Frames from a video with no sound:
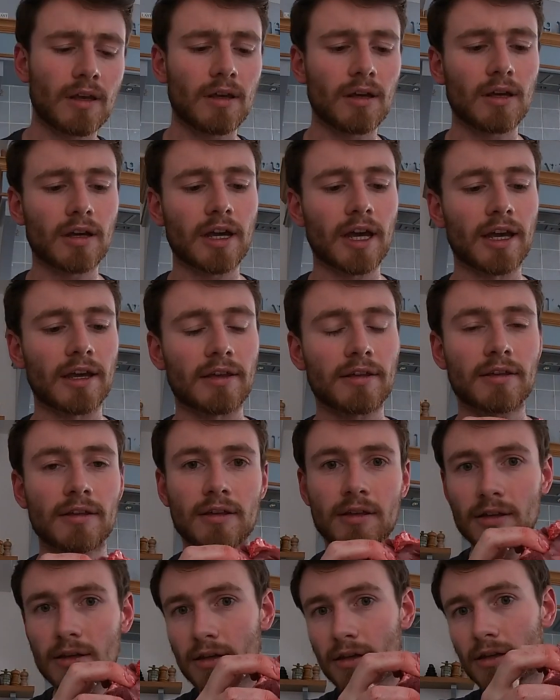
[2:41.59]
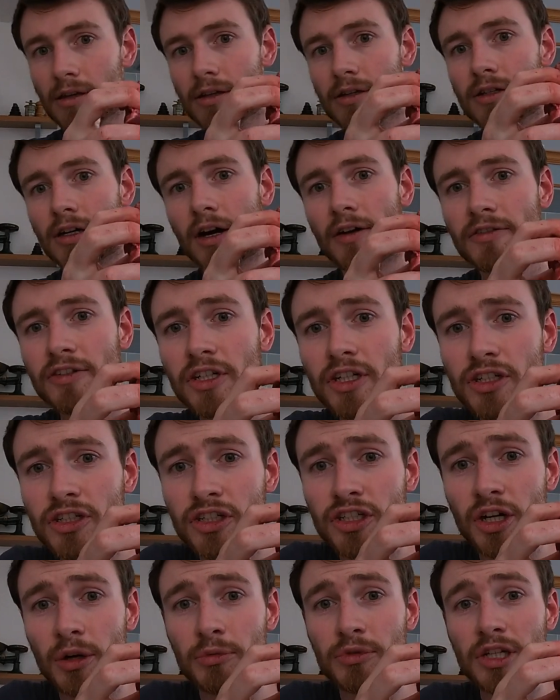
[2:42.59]
Okay, so I've just
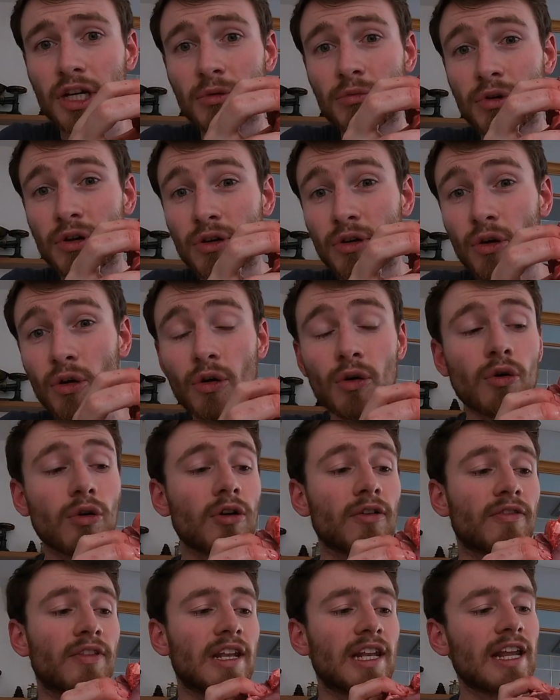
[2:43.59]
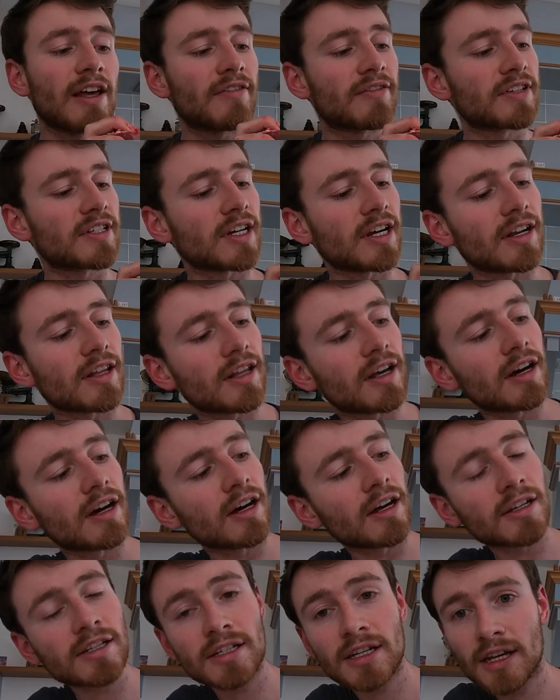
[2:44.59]
chopped open all of the left side of the
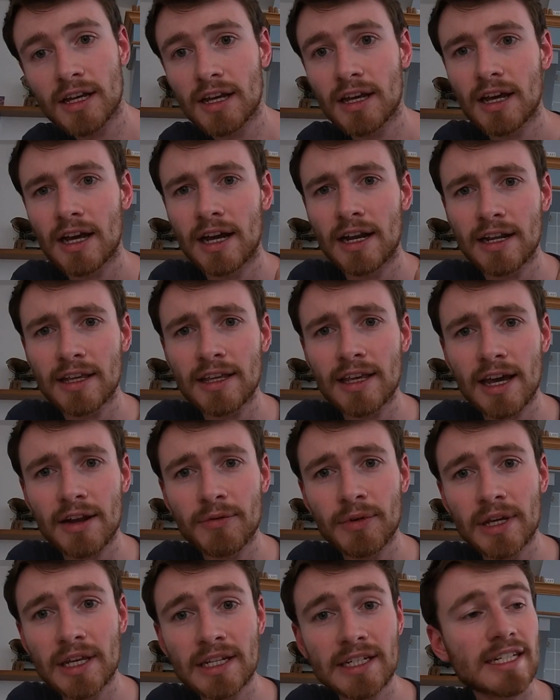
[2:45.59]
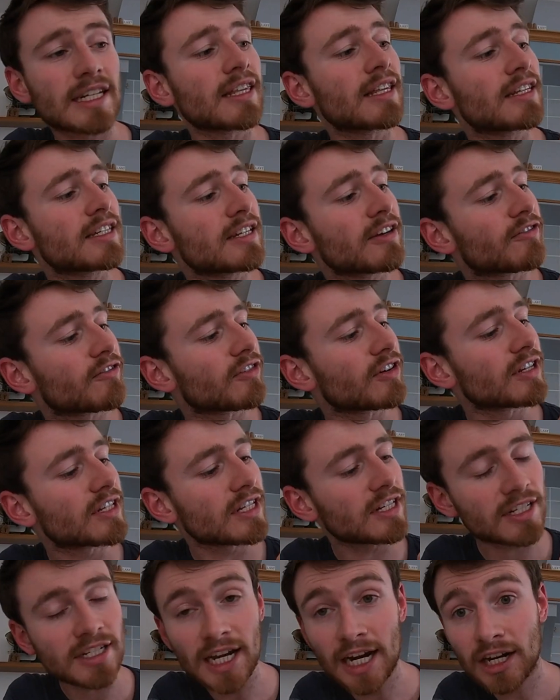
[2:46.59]
heart and again we can see the difference
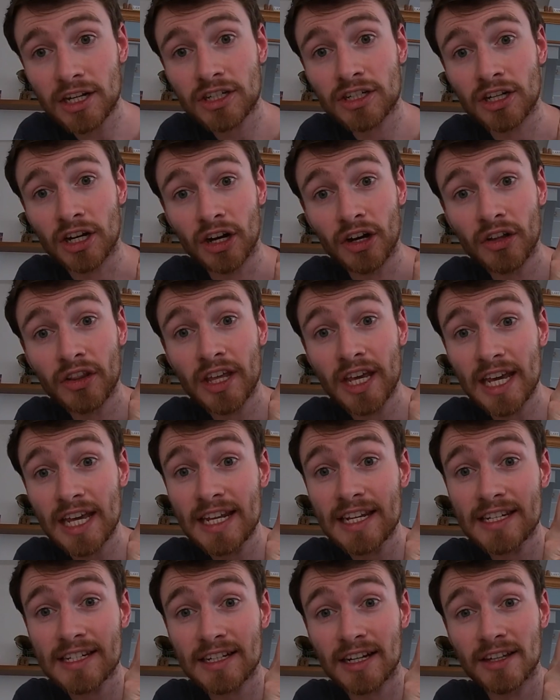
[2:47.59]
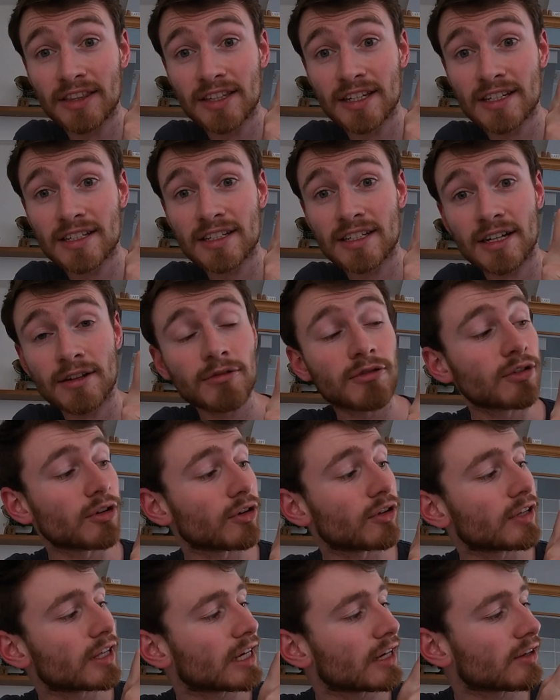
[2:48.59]
in texture on the inside this time, not
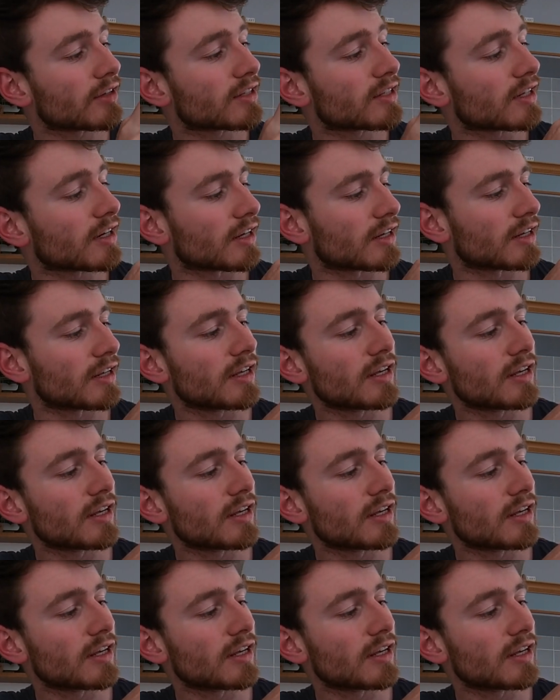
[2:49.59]
on the outside.